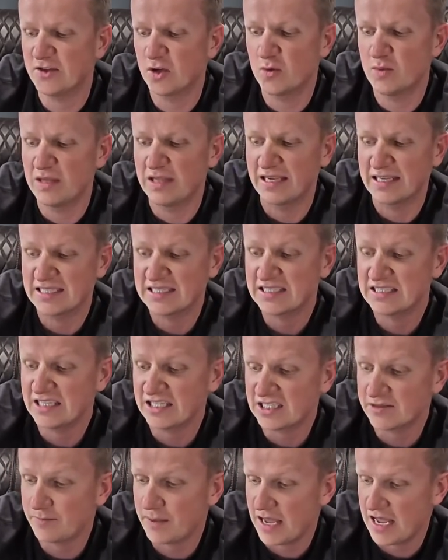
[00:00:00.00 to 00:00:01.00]
It'll be like
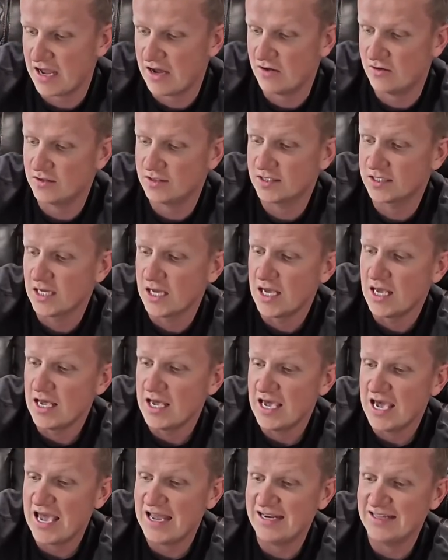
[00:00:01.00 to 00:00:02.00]
6 pounds,
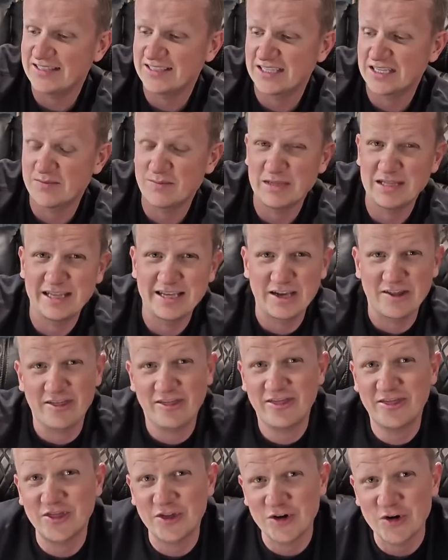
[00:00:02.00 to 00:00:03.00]
and it's gonna be like a
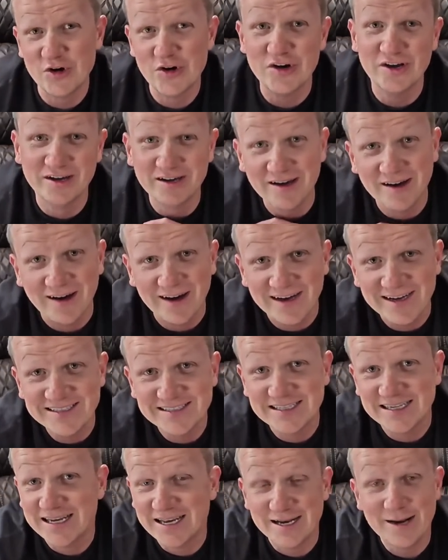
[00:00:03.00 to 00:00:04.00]
third a
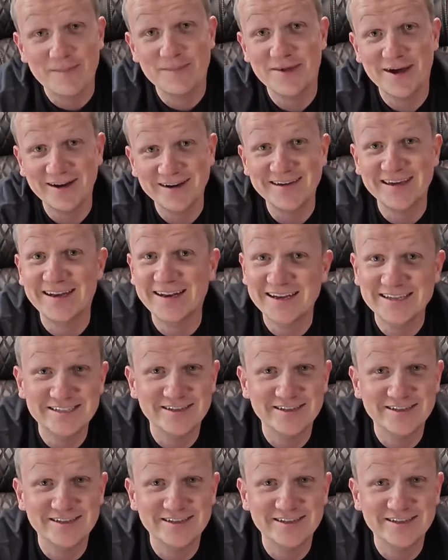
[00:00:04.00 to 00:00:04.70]
cost, and I'm not kidding.